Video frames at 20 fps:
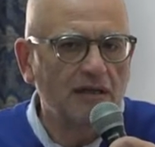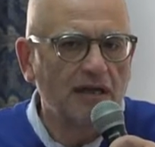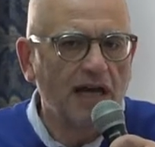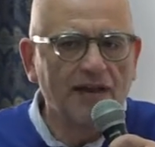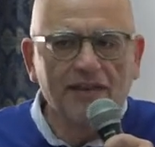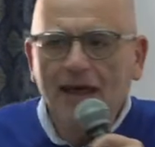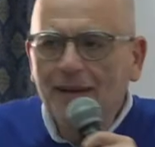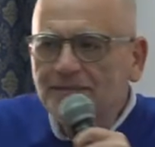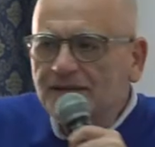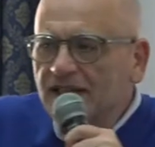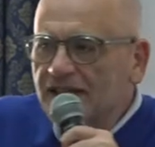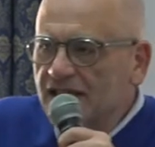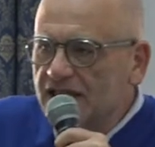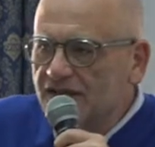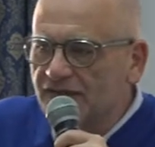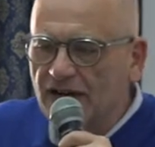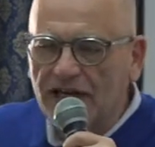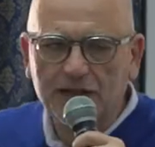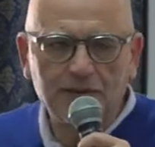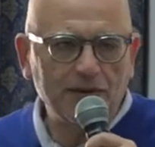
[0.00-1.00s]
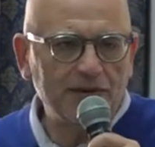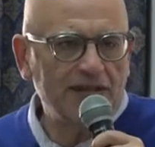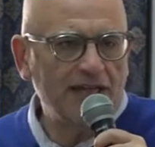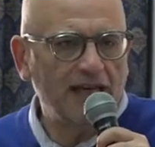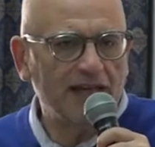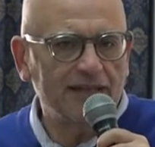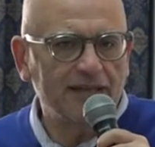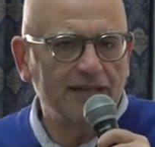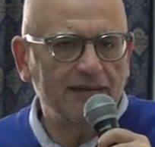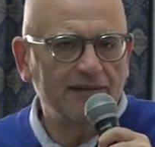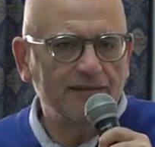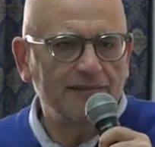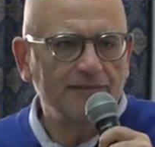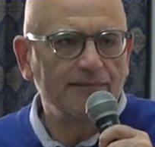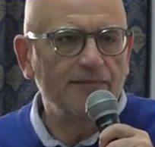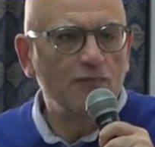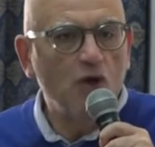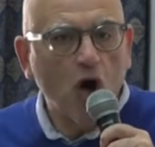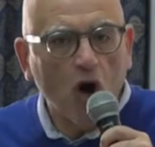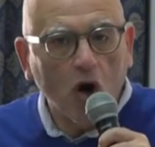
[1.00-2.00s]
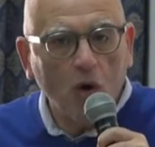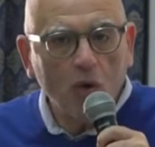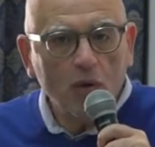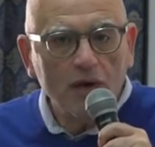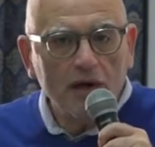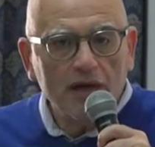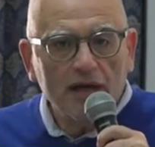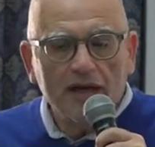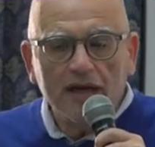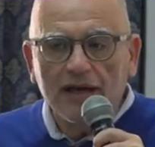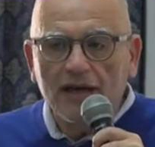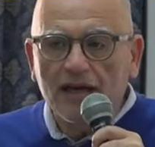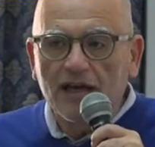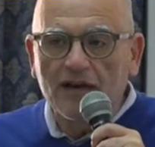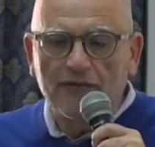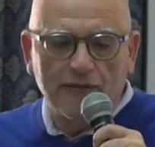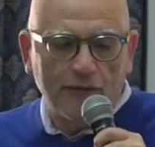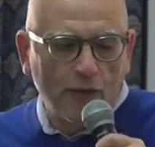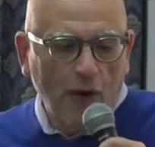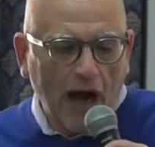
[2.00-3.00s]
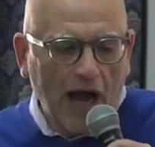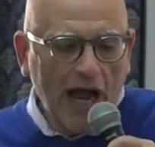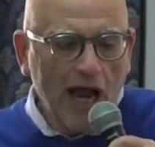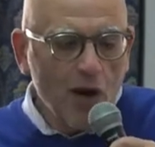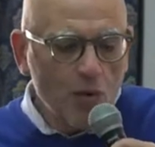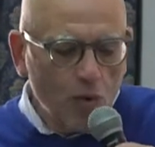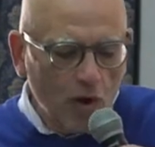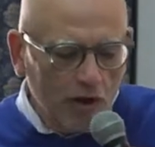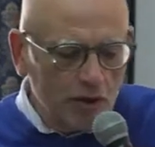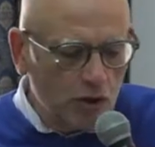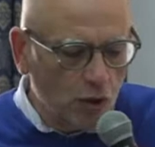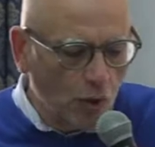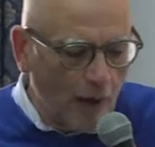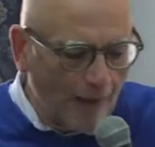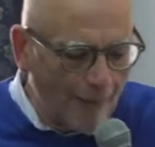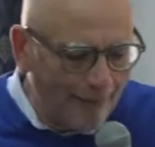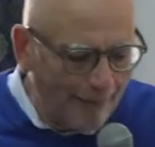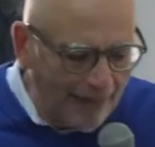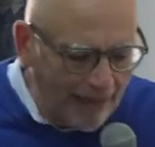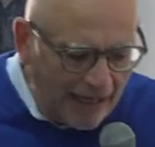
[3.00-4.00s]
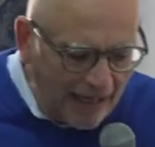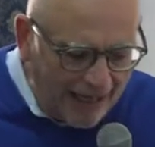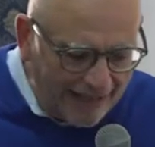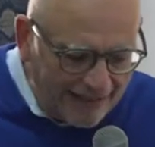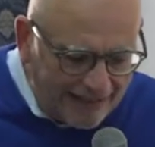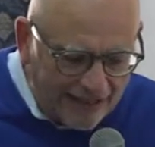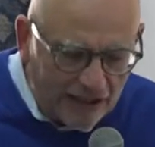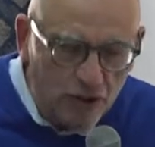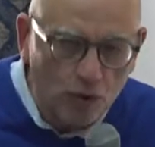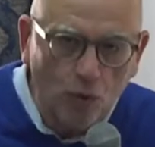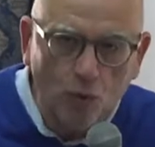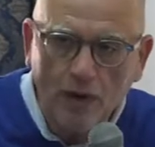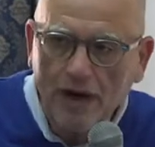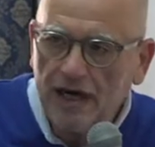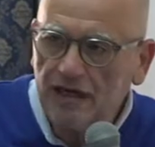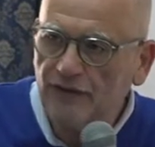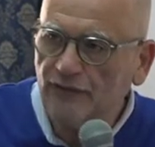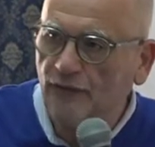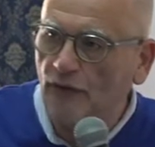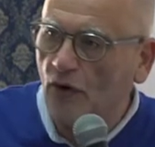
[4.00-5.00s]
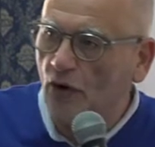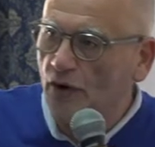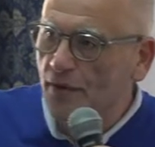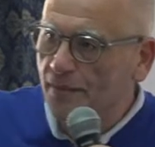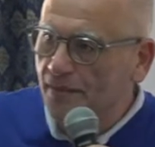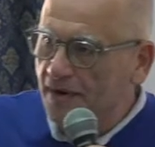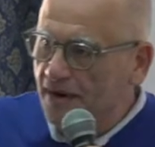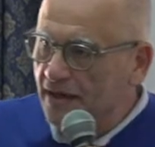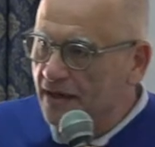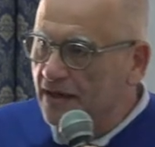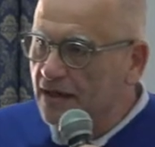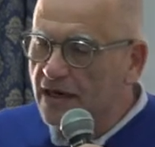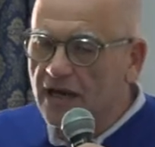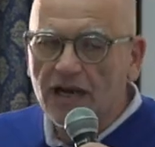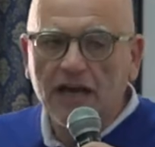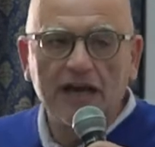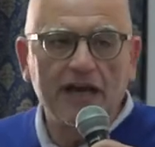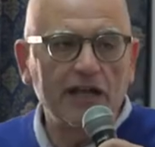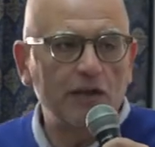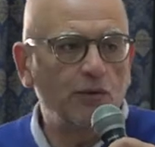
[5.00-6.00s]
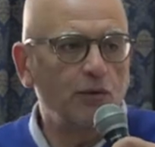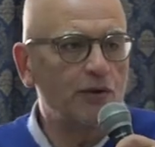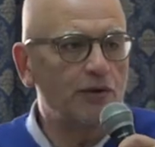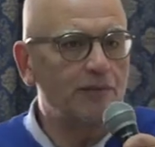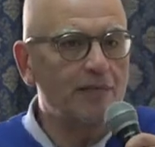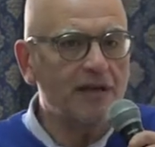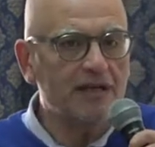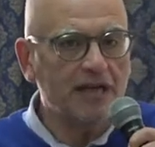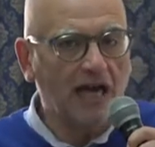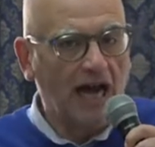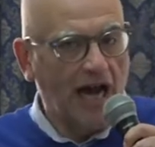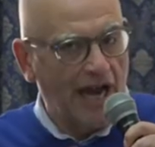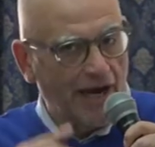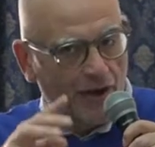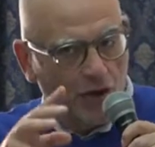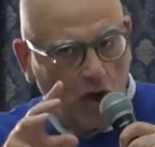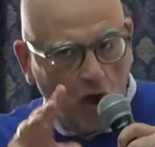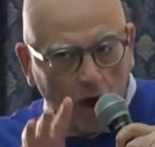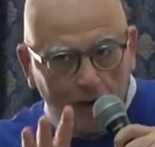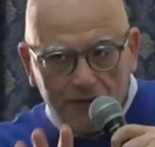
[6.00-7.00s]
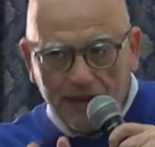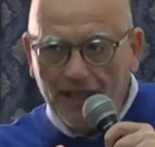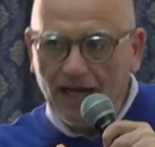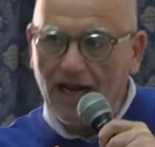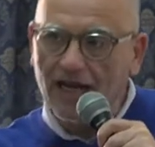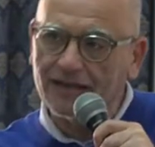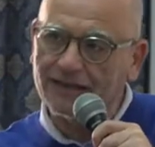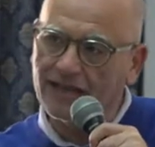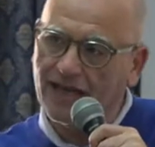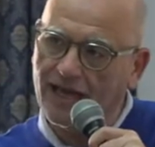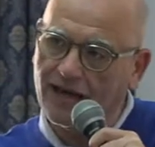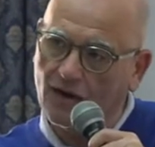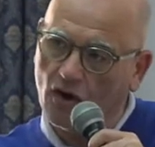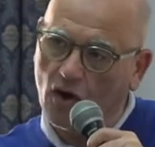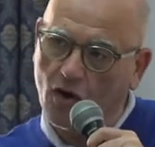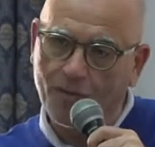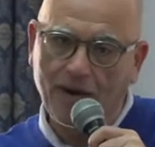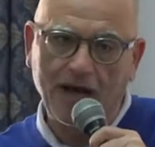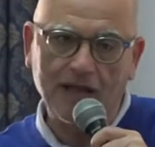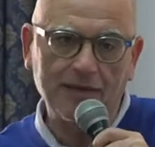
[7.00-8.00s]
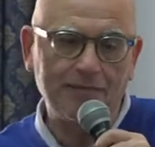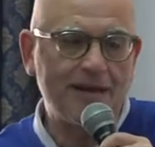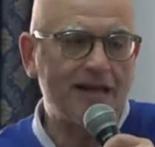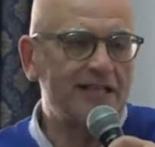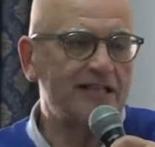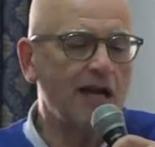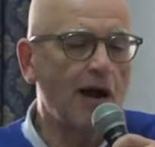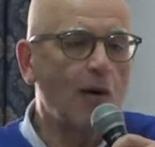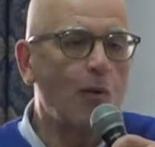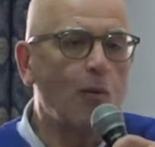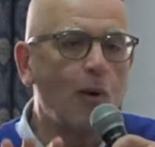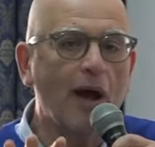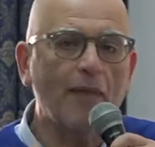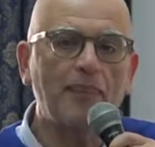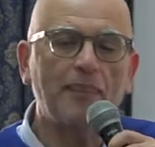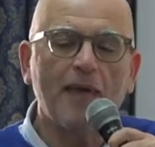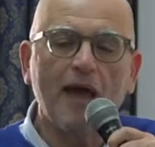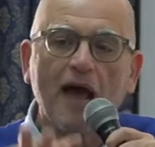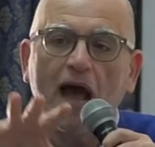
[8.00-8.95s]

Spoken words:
And I'm satisfied with that. No, if I want to apply that word for me, it would mean I know there are 10 commandments. What?